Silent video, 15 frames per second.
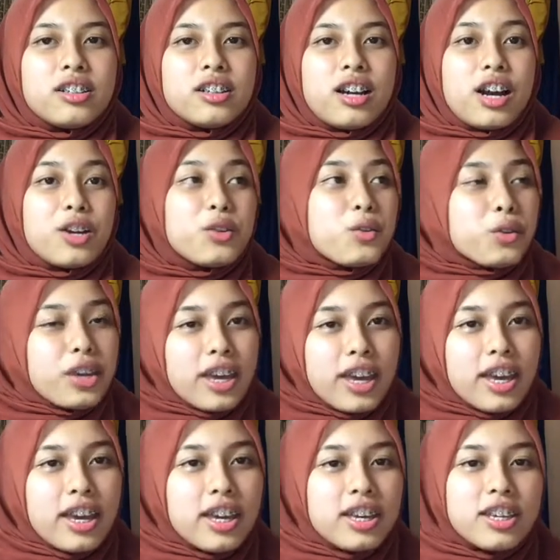are you
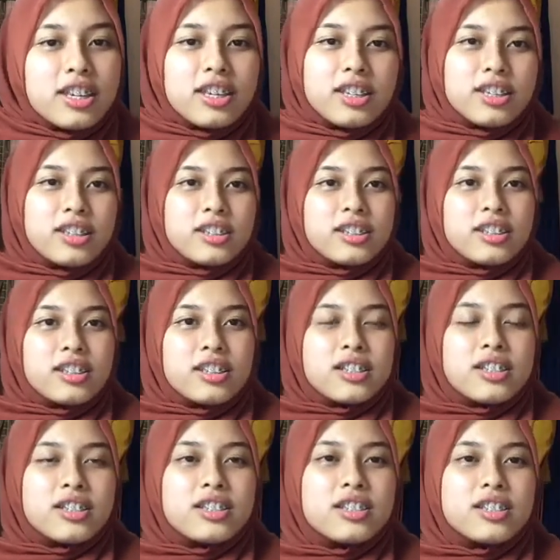okay?
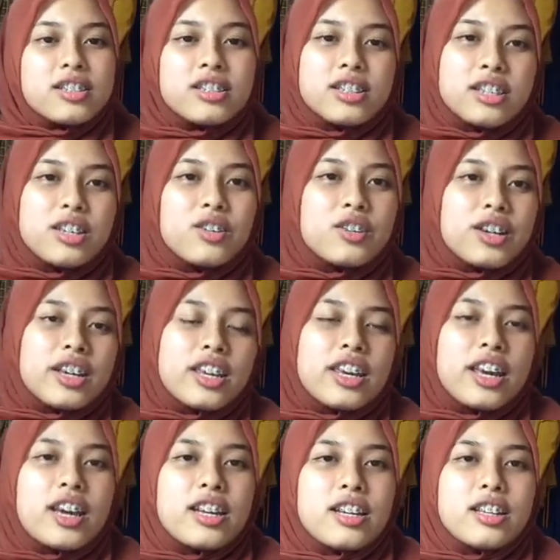She or he
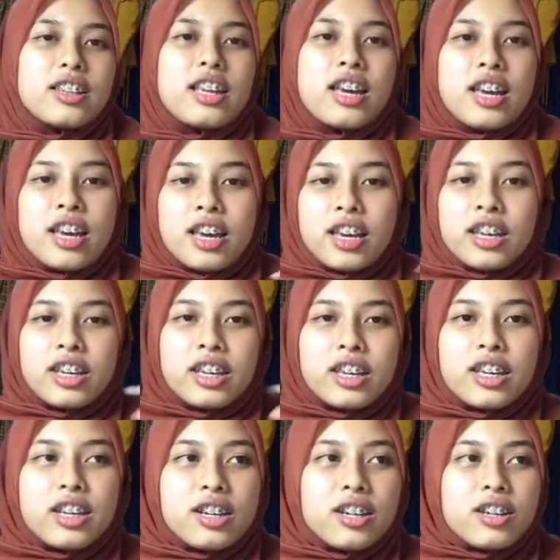cannot
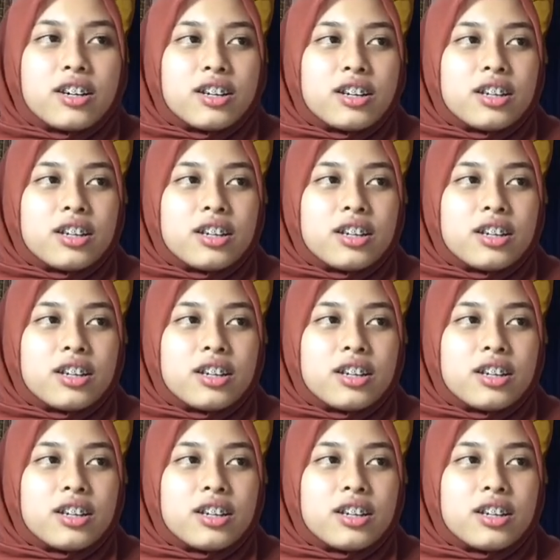hear